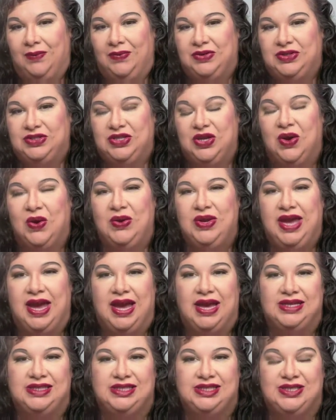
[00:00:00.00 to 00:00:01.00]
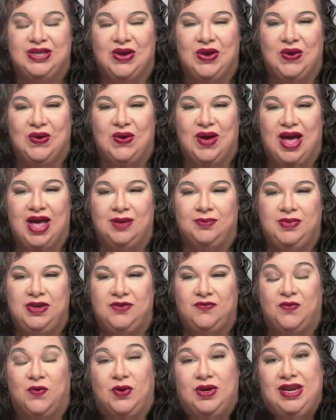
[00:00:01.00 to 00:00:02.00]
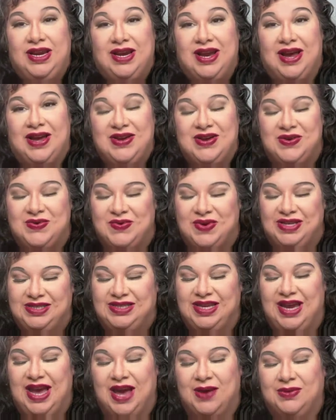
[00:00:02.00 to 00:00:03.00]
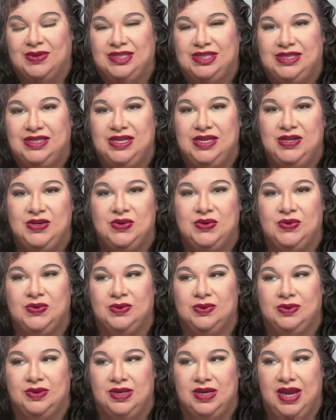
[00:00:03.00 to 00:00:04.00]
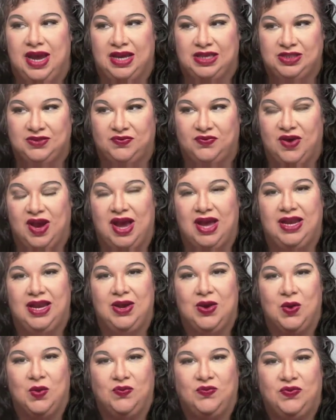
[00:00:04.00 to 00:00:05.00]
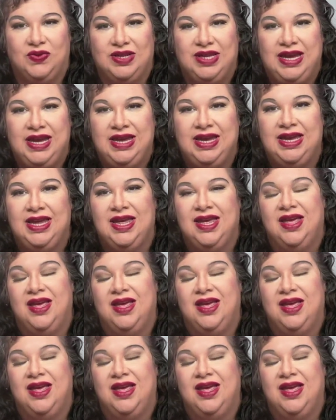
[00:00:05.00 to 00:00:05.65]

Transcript: So yeah. So I'll be 49 on Wednesday. I will see you next Friday, hopefully.